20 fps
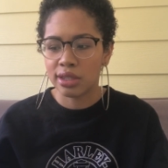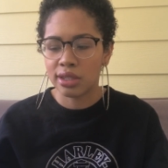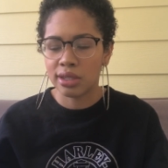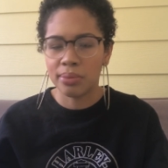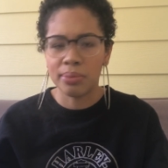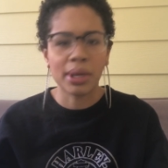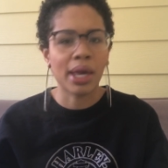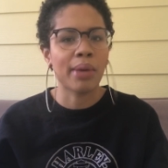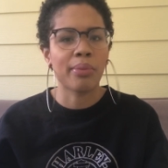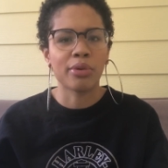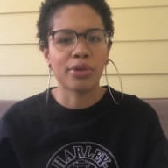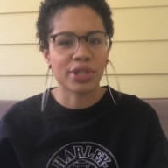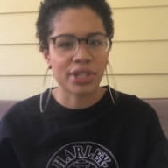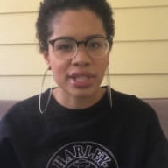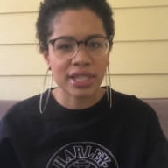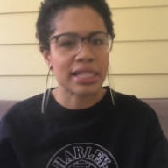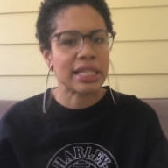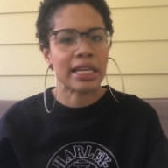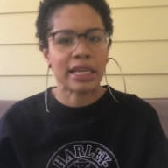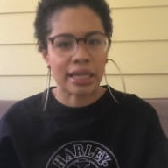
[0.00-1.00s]
to be able to
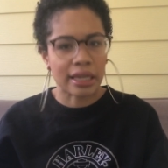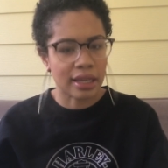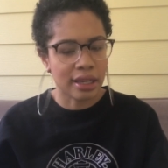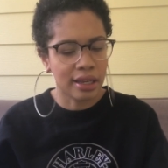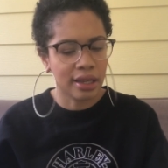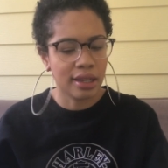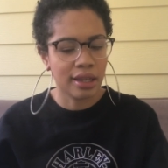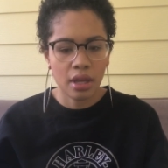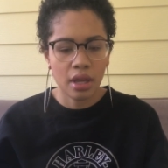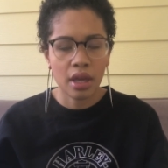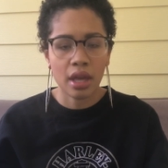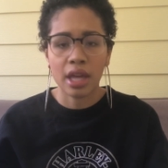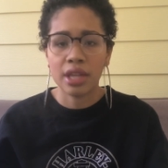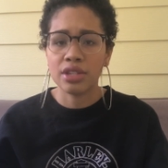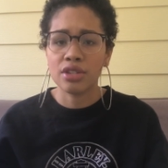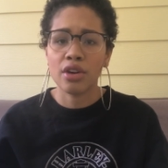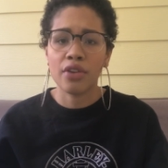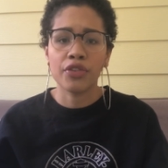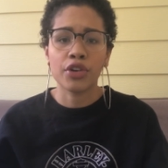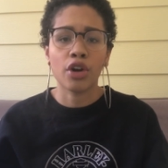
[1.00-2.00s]
see. And
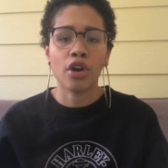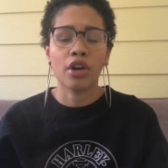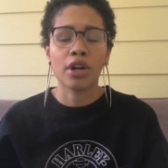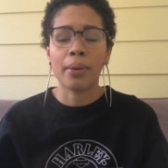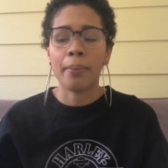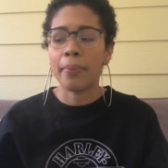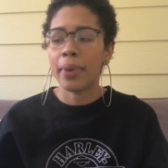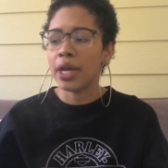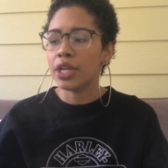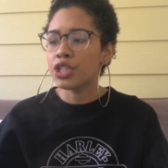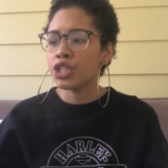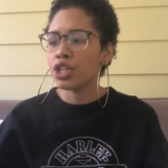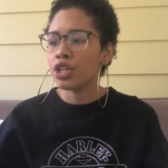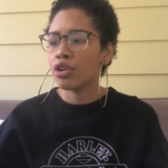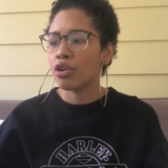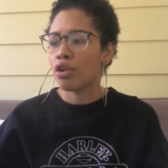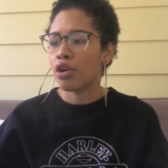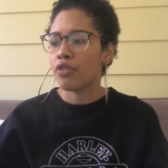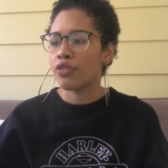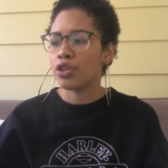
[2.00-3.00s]
so if you're on a budget
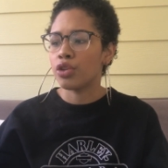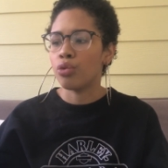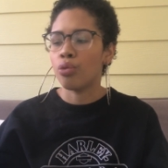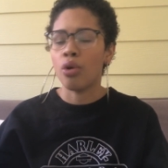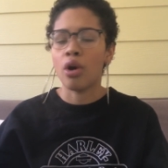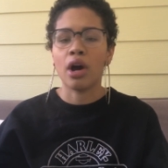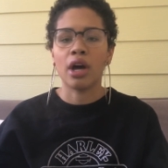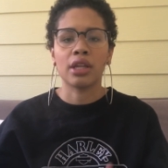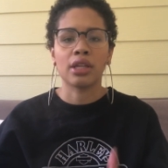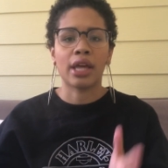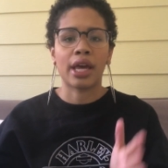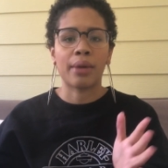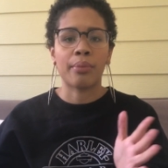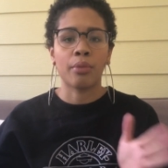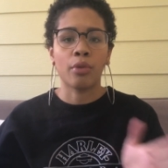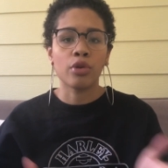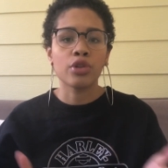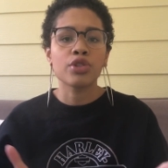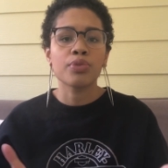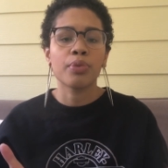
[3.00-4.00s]
or if you want like
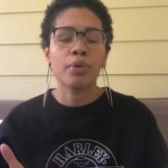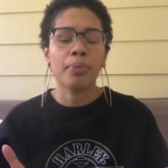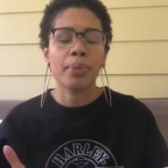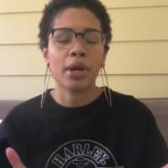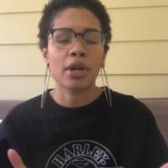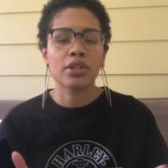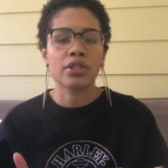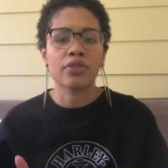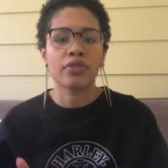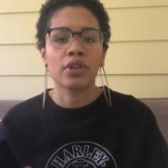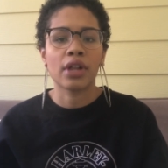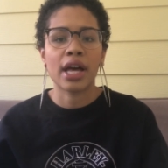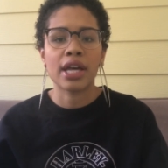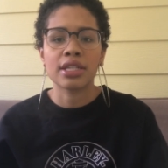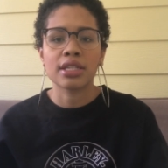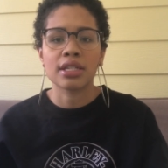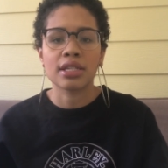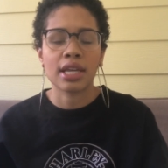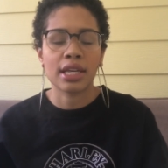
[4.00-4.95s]
multiple pairs of glasses,